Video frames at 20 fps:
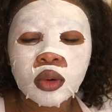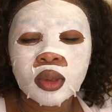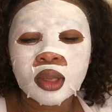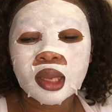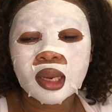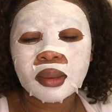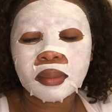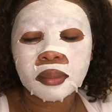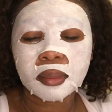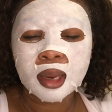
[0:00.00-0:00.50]

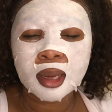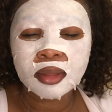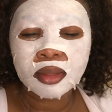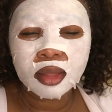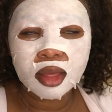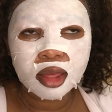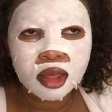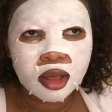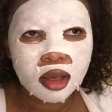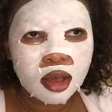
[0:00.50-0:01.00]
that month.
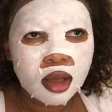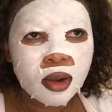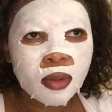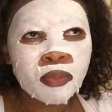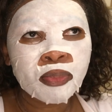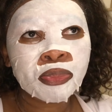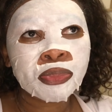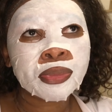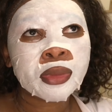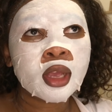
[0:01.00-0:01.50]

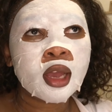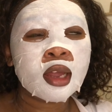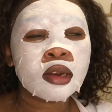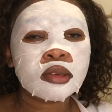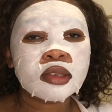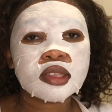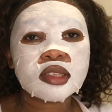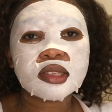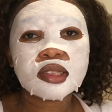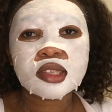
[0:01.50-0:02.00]
I know
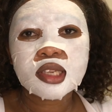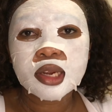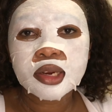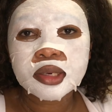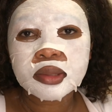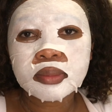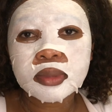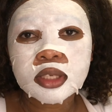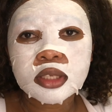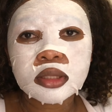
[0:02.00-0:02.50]
it's
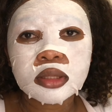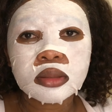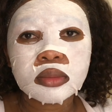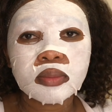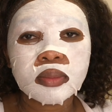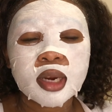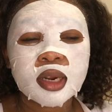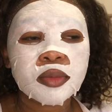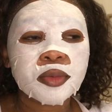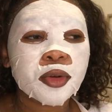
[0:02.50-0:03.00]
terrible,
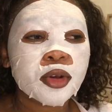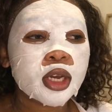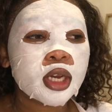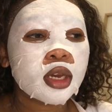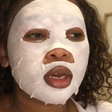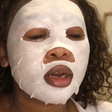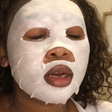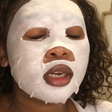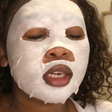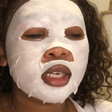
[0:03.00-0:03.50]
but I'm working
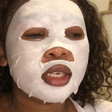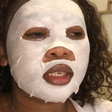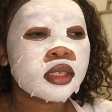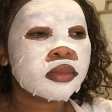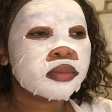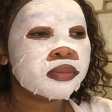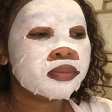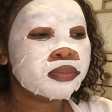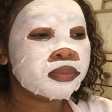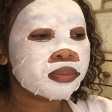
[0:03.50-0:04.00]
on it.
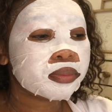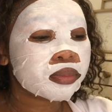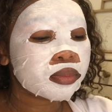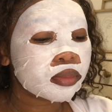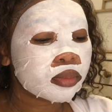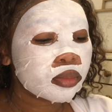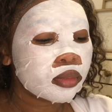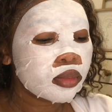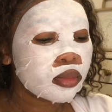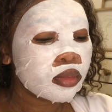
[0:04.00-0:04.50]

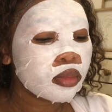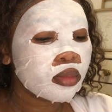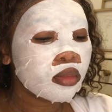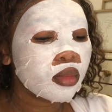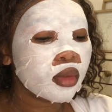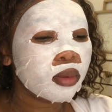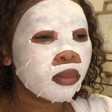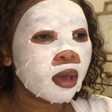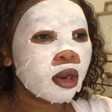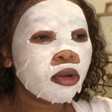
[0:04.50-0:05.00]

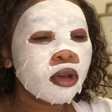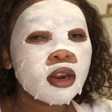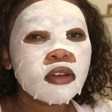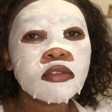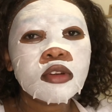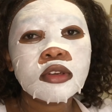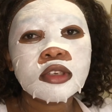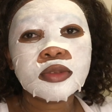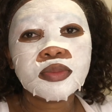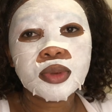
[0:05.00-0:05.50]
But what I've
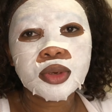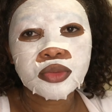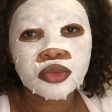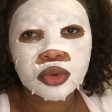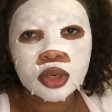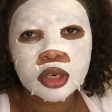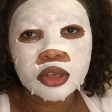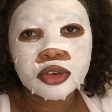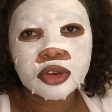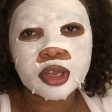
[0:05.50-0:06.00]
always been
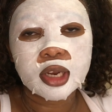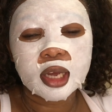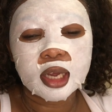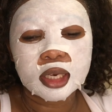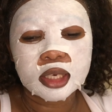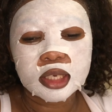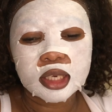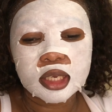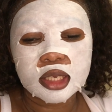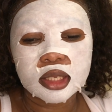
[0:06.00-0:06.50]
really good
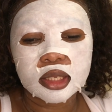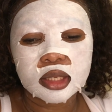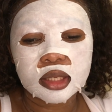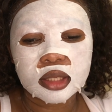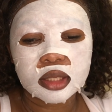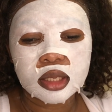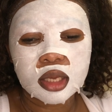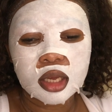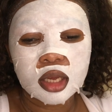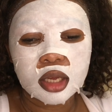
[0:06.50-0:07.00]
at is
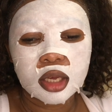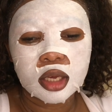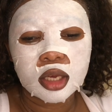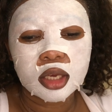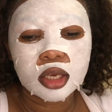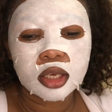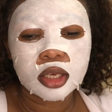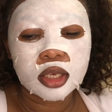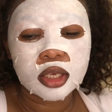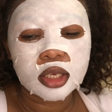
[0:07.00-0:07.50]

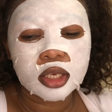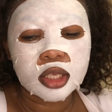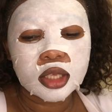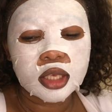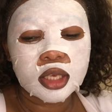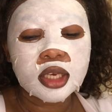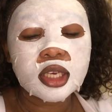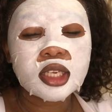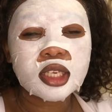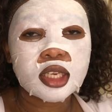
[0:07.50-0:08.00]

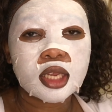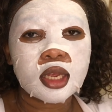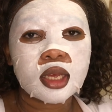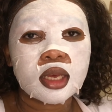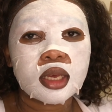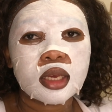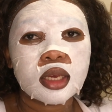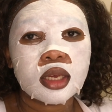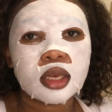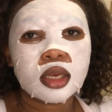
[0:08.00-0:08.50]
eating